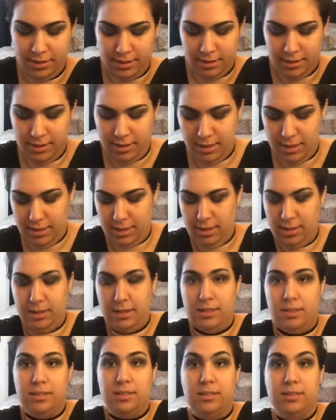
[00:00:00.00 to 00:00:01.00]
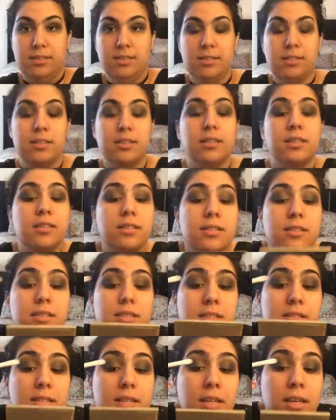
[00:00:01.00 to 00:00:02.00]
And
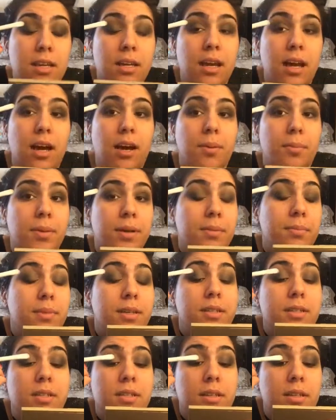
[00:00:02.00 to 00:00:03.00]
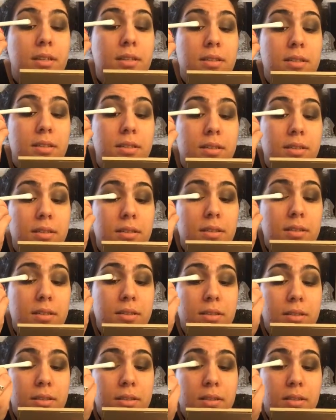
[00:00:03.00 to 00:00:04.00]
let's see how pigmented this
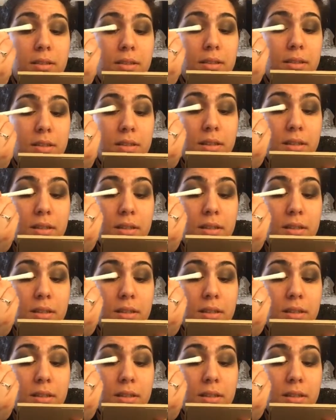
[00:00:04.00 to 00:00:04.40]
is.